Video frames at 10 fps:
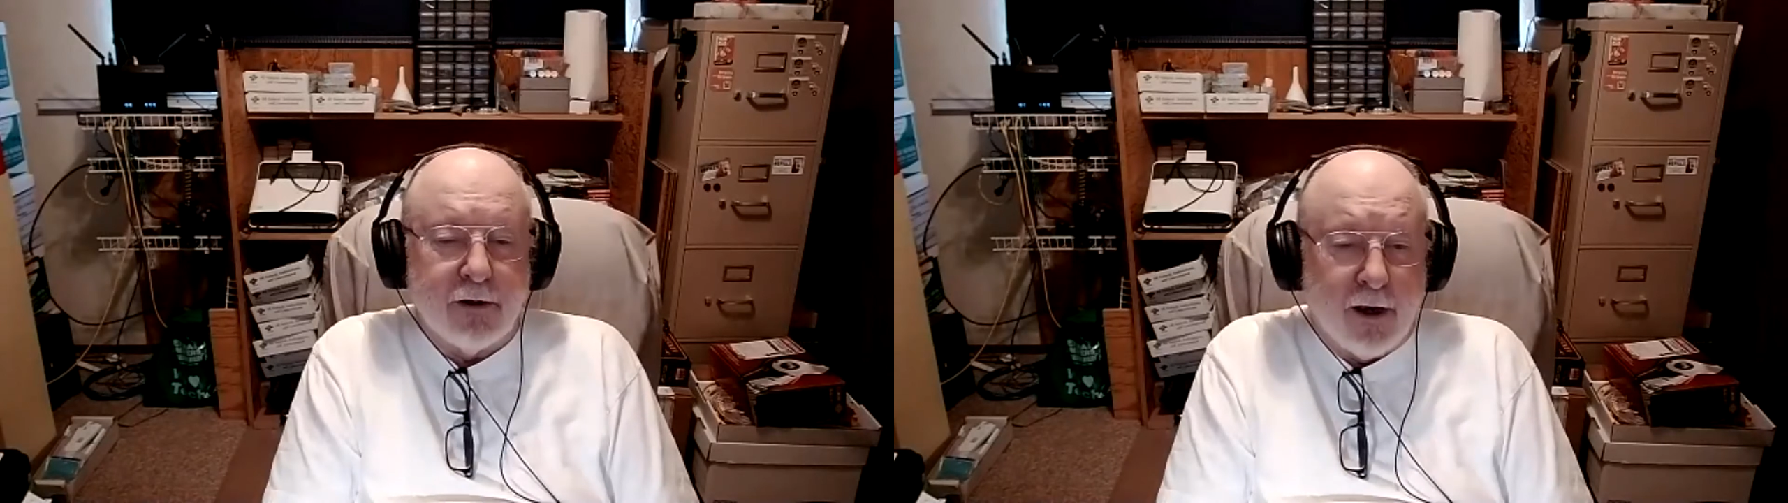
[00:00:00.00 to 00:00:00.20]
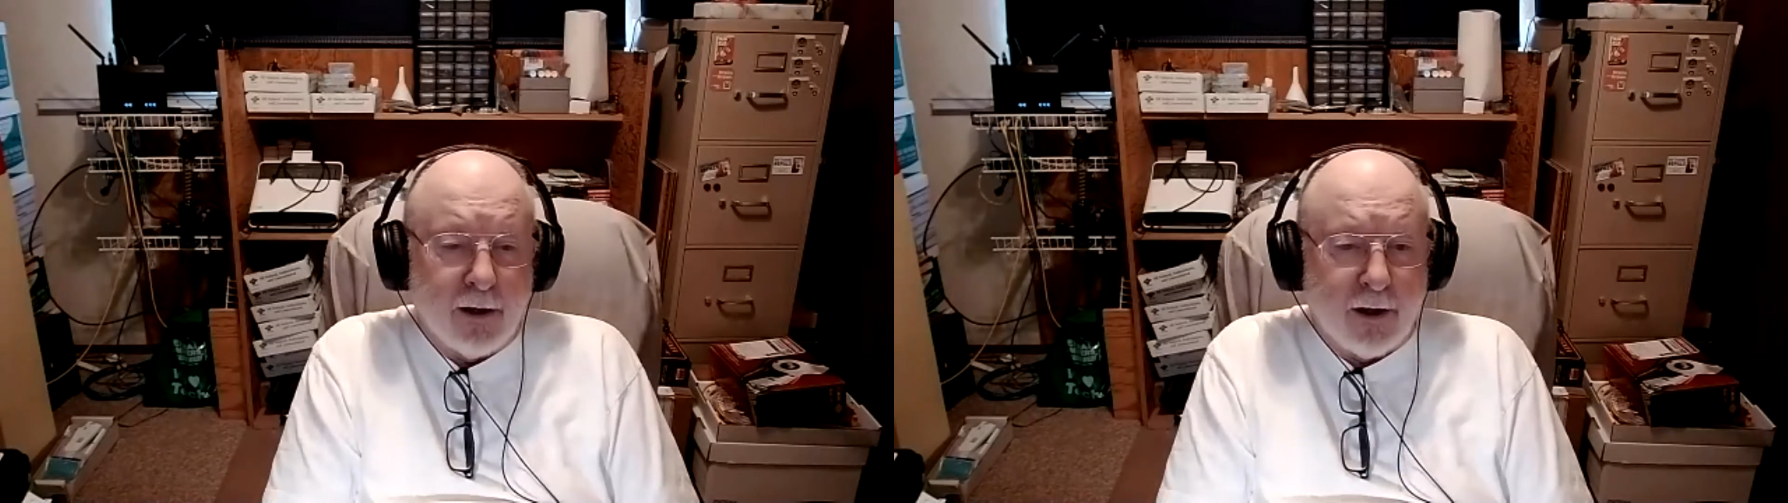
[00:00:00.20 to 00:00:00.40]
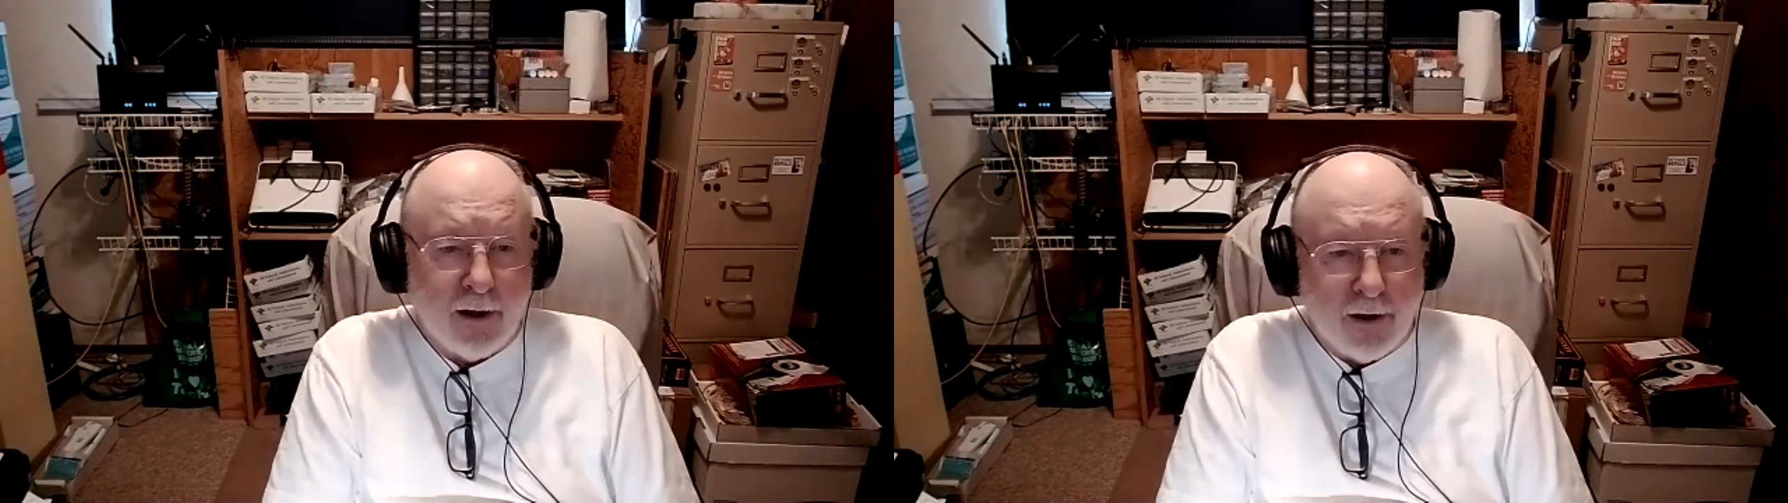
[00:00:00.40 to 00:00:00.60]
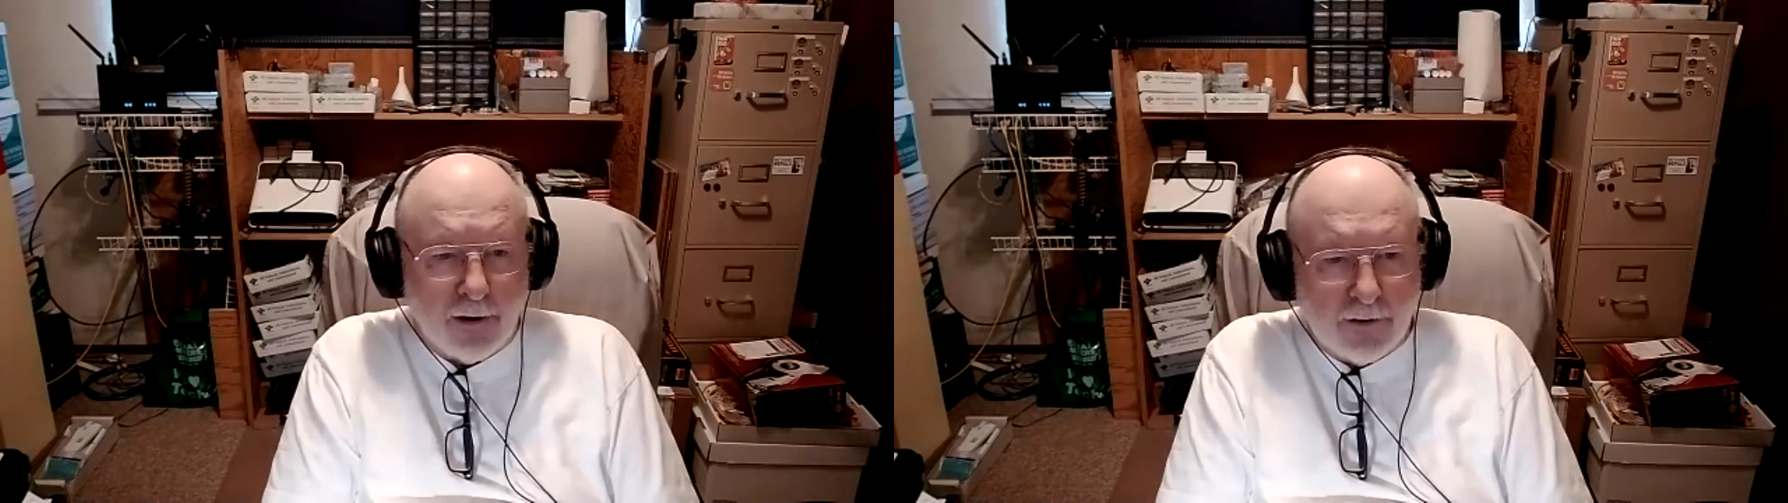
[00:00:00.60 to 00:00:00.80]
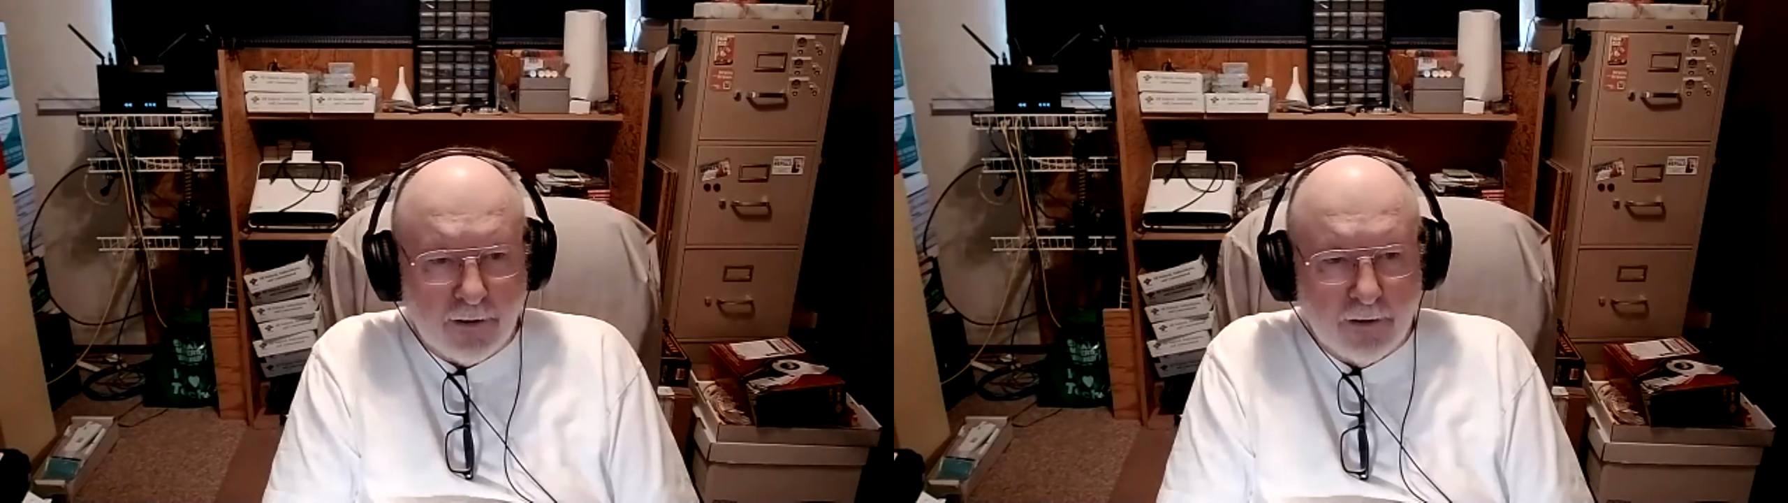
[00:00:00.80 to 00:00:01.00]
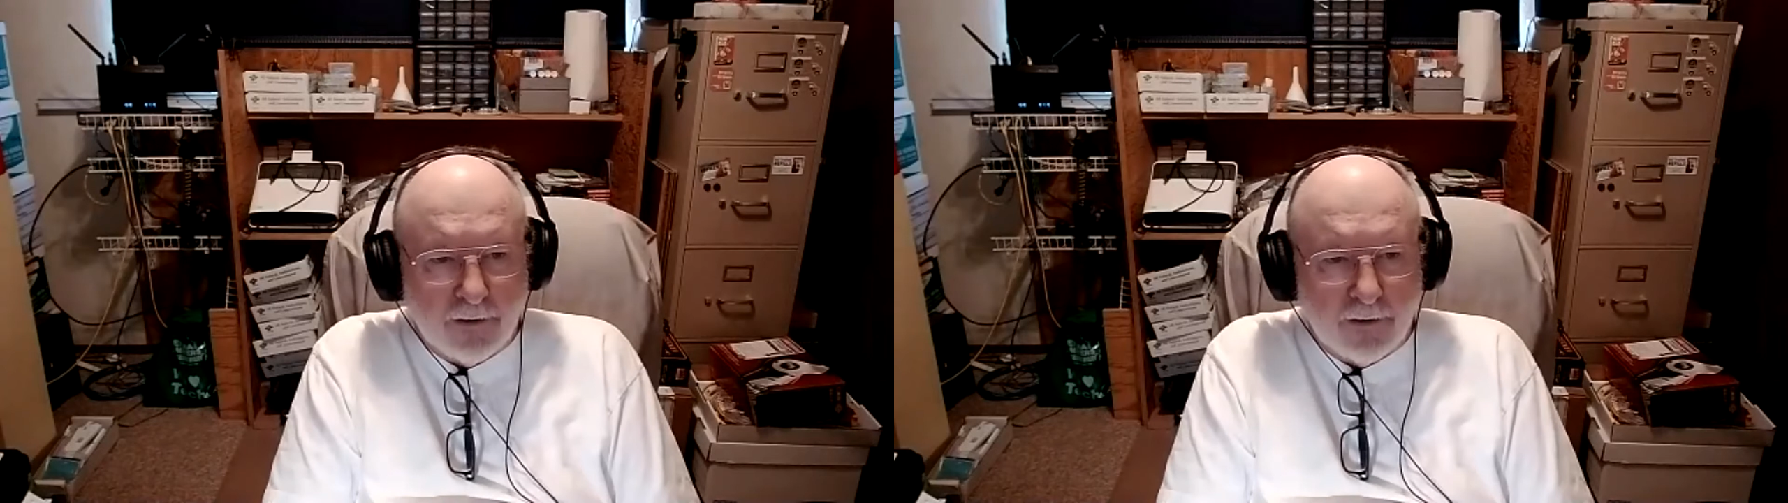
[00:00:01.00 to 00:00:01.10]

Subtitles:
decades,